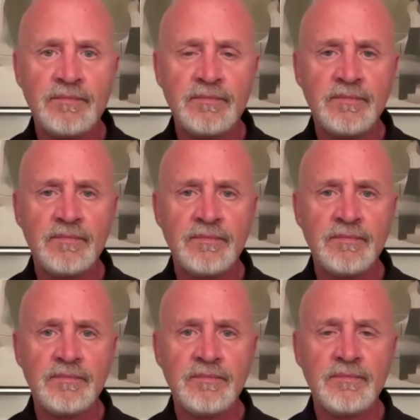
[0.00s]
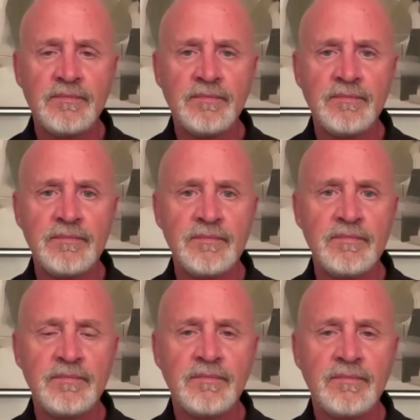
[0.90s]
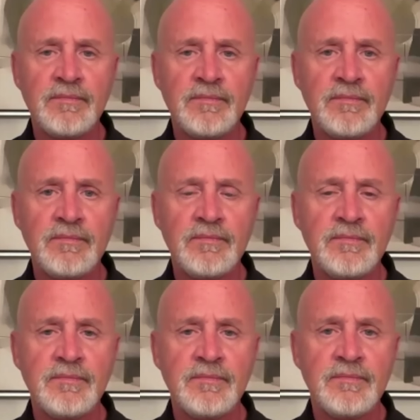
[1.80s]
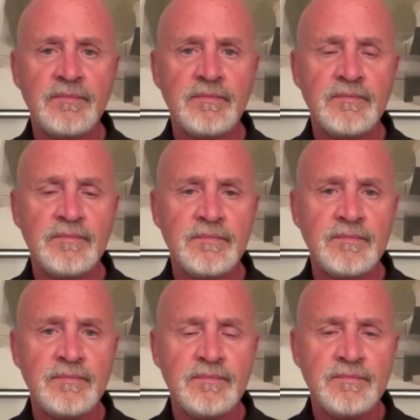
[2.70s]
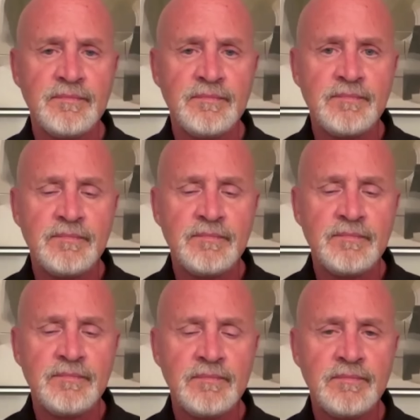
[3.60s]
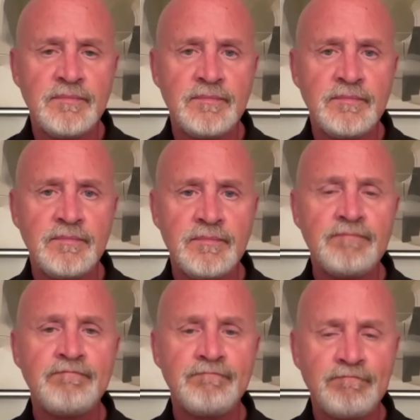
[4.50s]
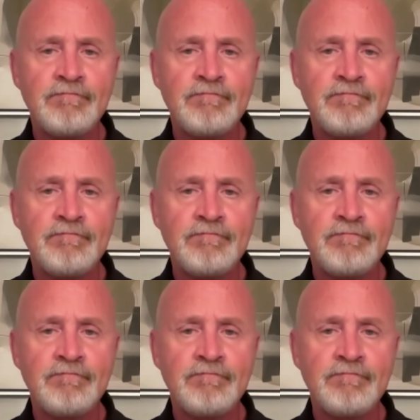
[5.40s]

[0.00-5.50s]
The person shown says nothing.